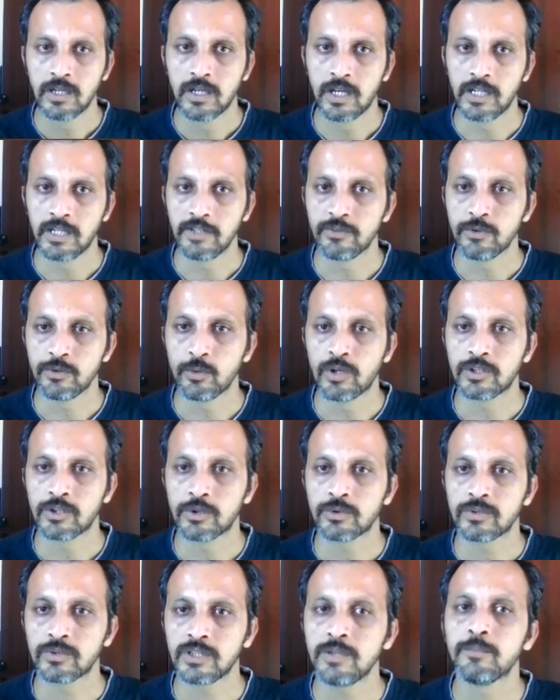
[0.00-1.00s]
And if you wanted
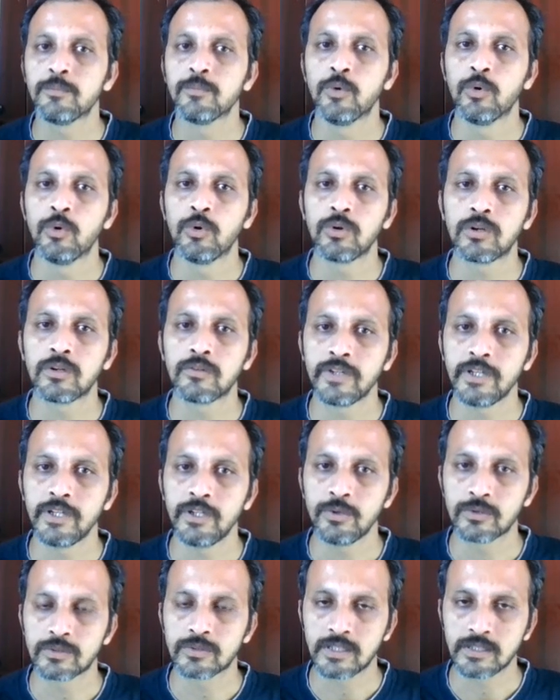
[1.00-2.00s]
to see more
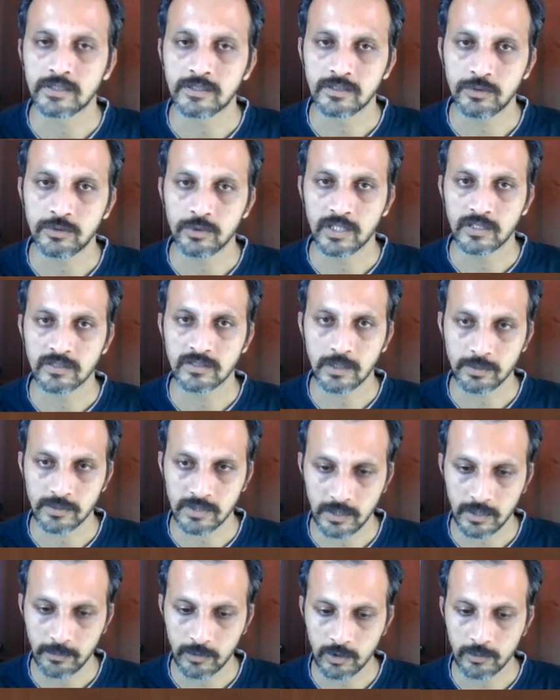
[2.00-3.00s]
videos like this, you can
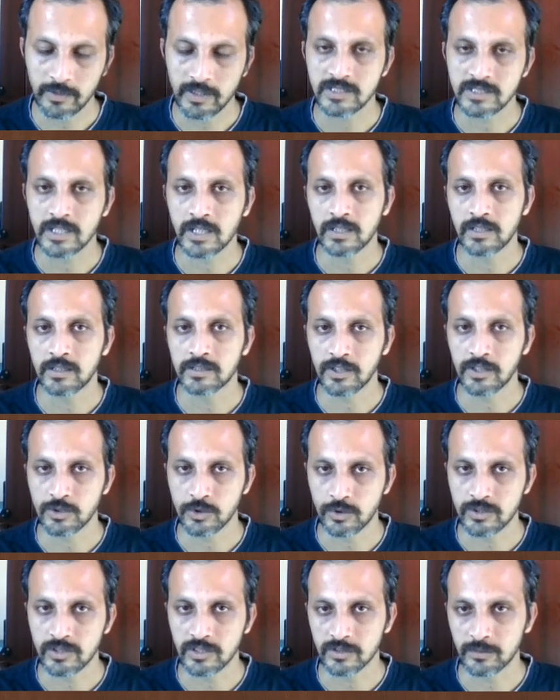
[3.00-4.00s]
subscribe to my channel,
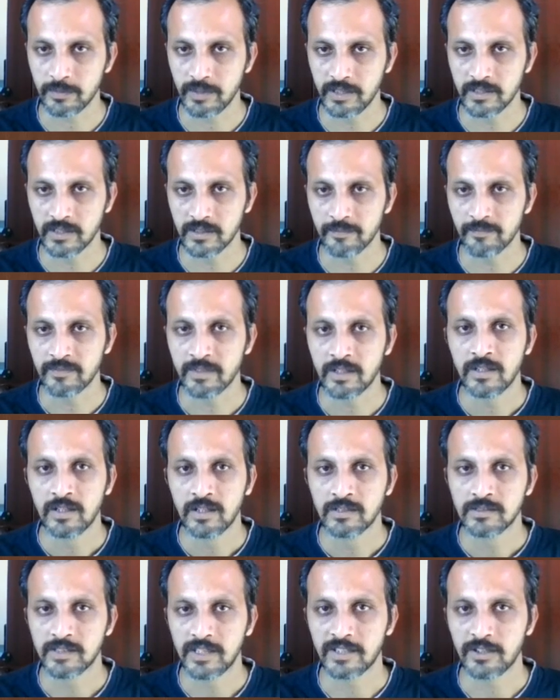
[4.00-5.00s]
Kishore Chess Mentor.
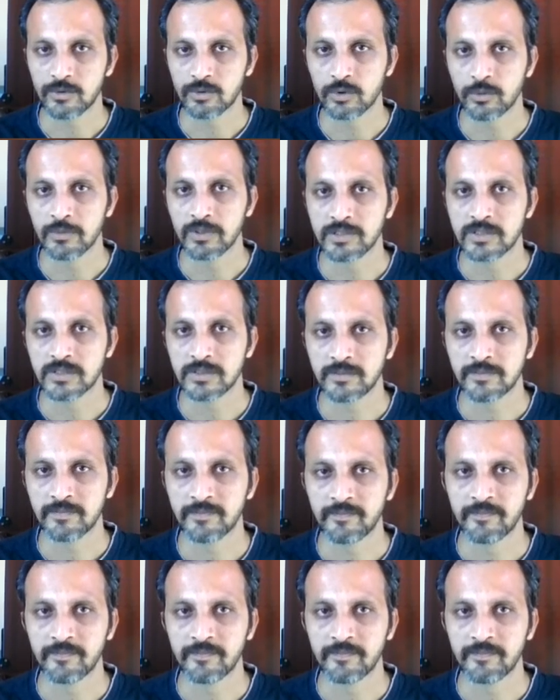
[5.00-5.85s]
Thank you so much.